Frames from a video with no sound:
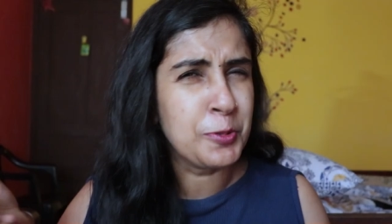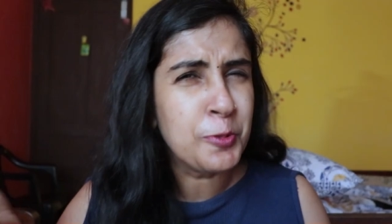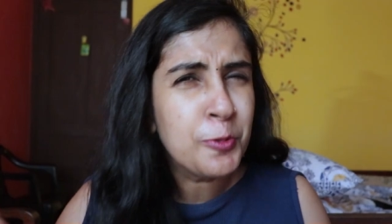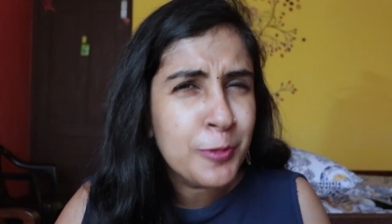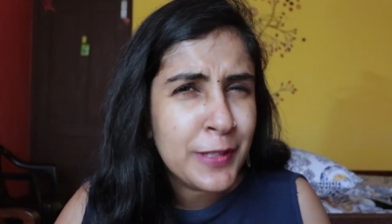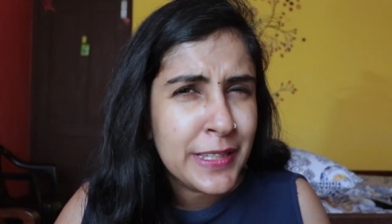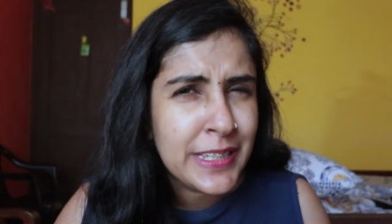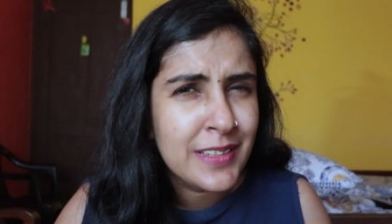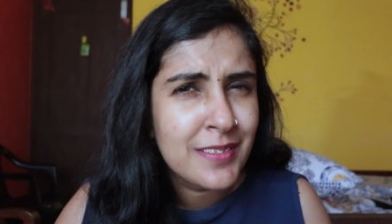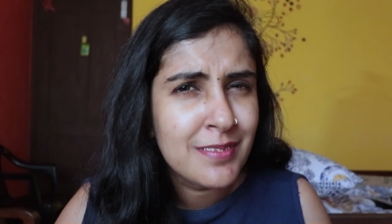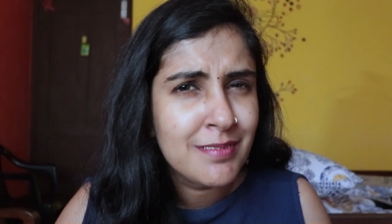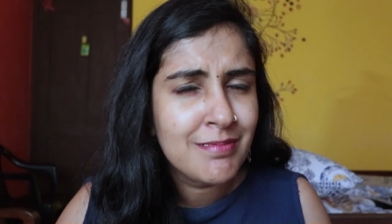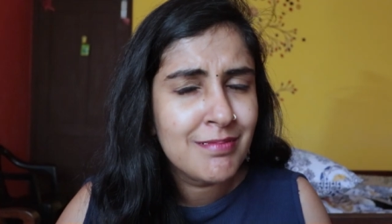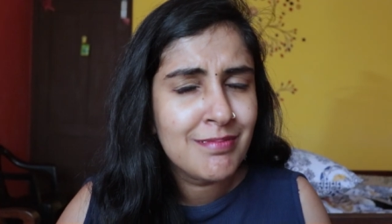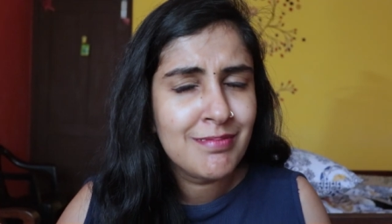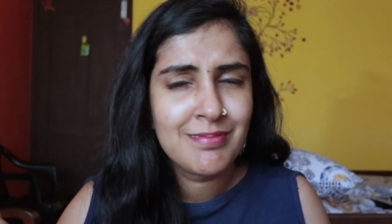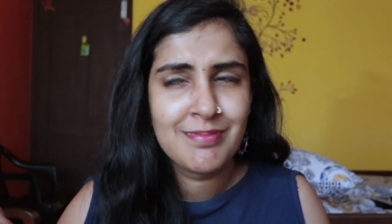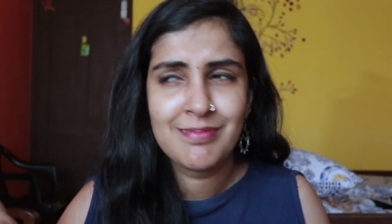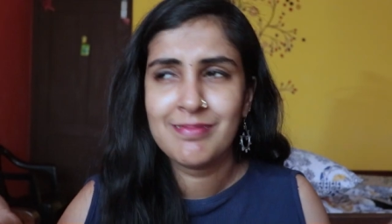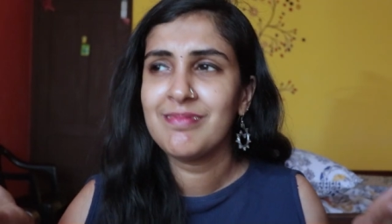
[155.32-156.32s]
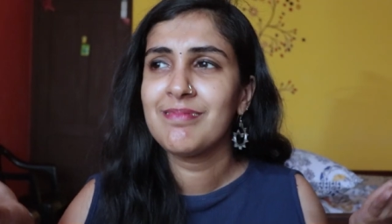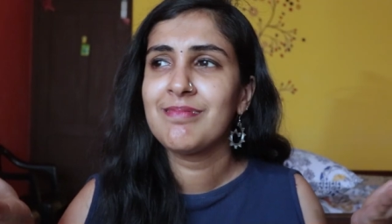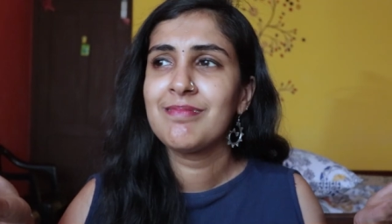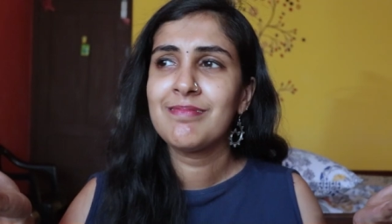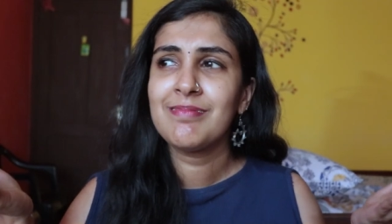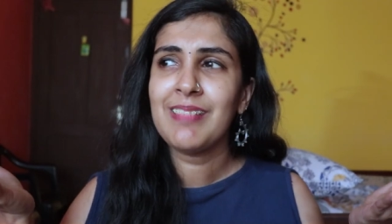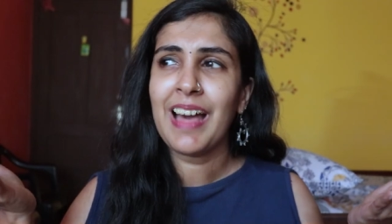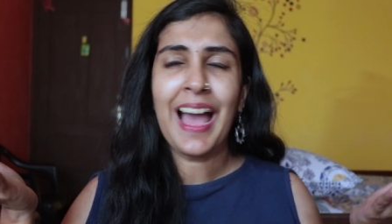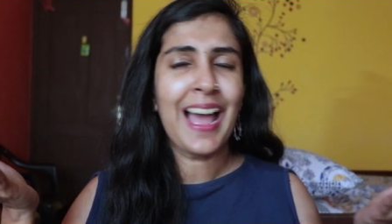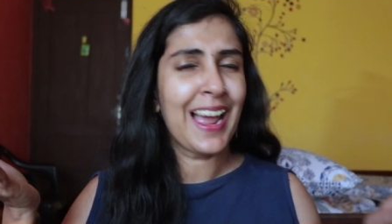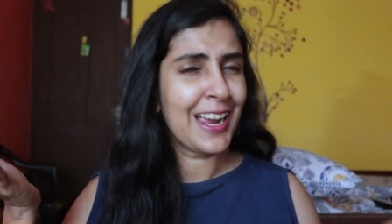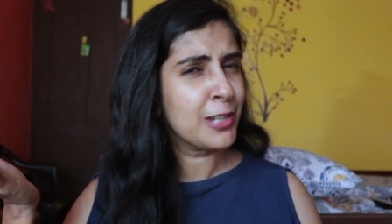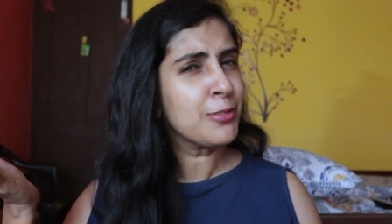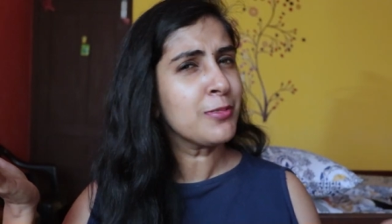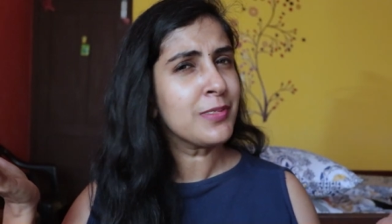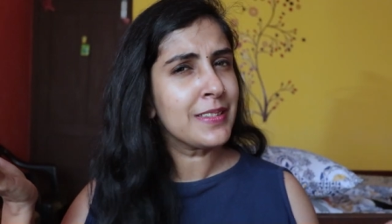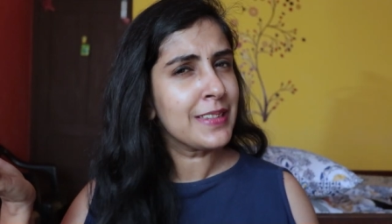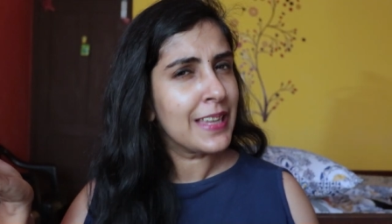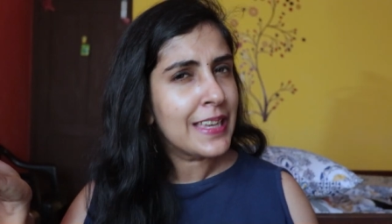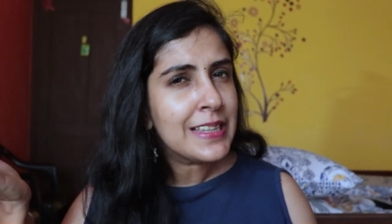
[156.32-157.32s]
Do we? I
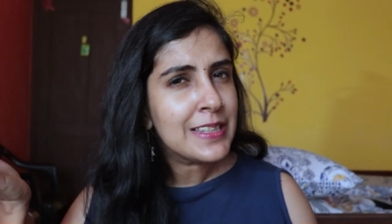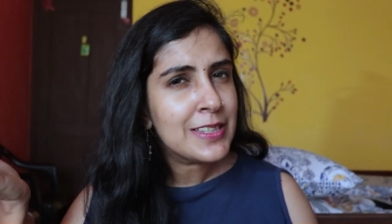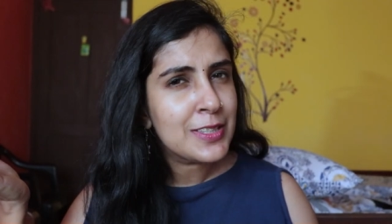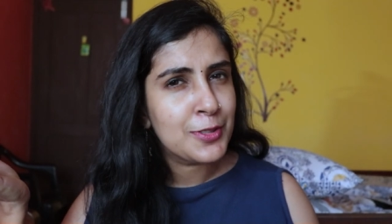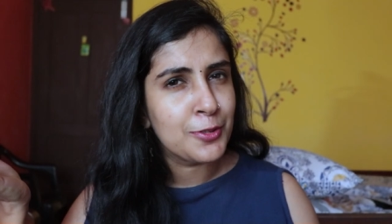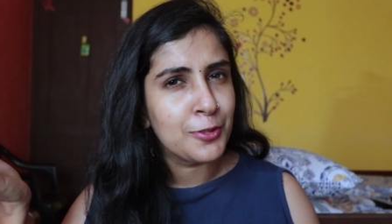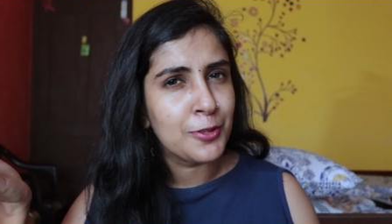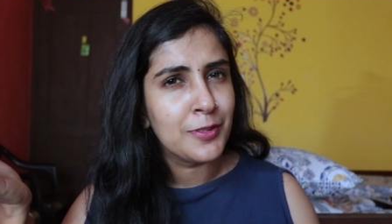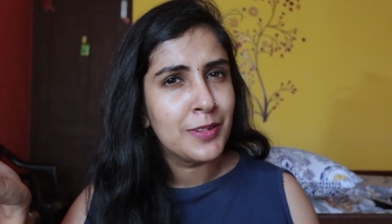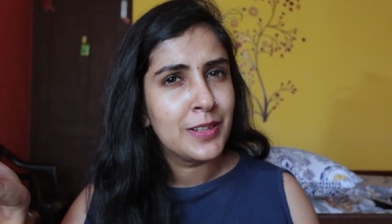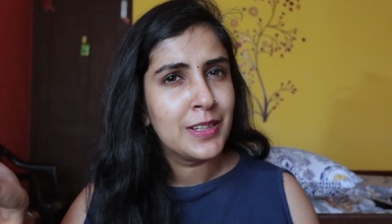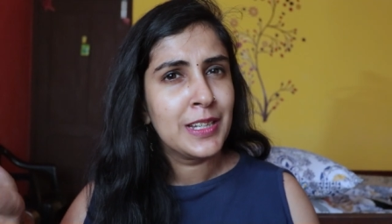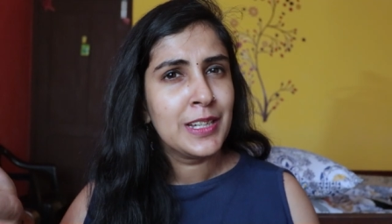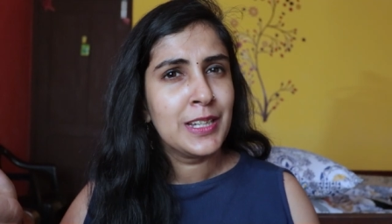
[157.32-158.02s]
don't think so.